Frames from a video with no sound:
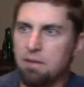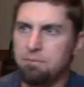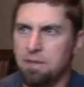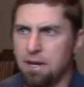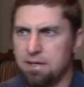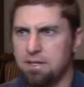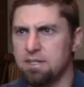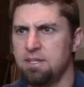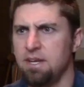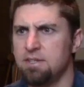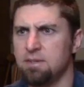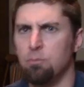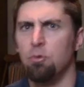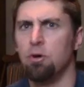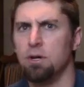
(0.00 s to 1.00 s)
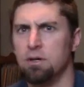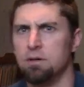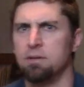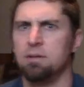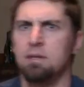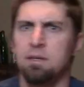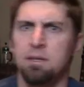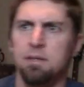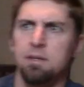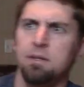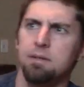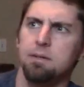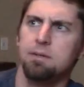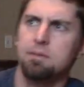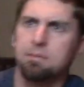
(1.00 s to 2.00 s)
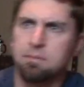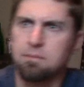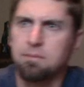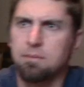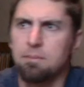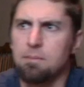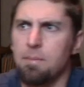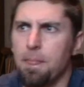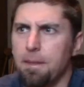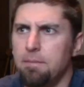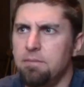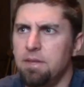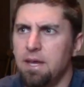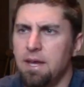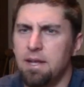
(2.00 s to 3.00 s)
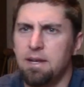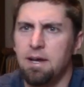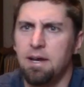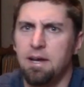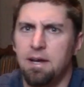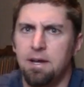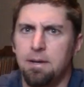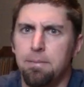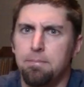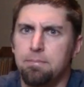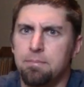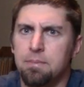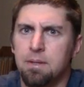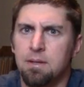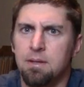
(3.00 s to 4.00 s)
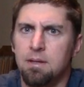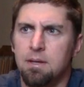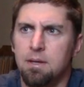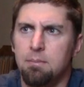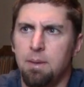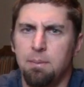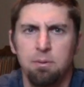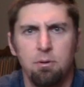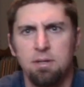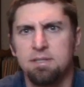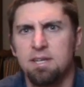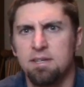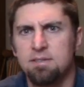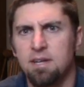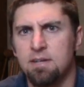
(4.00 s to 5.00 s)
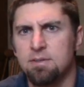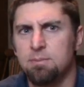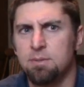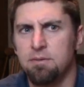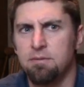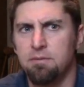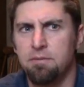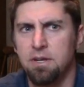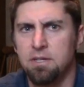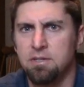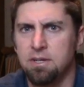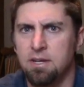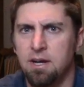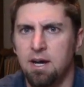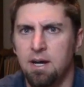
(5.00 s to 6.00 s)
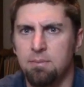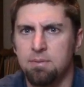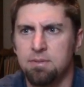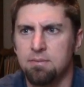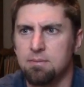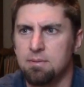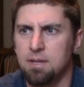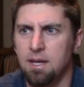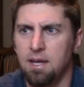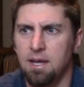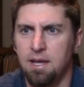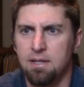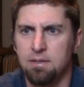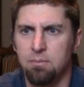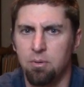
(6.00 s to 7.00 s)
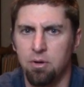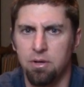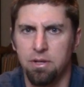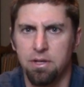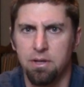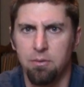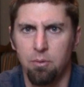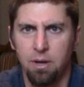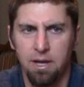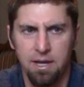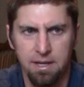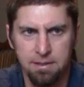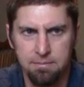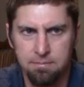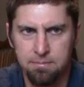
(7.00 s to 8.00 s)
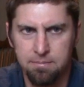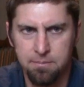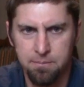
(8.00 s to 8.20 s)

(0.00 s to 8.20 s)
Now you can take some wort that maybe you want to test out some different finishing hops, and you're boiling away.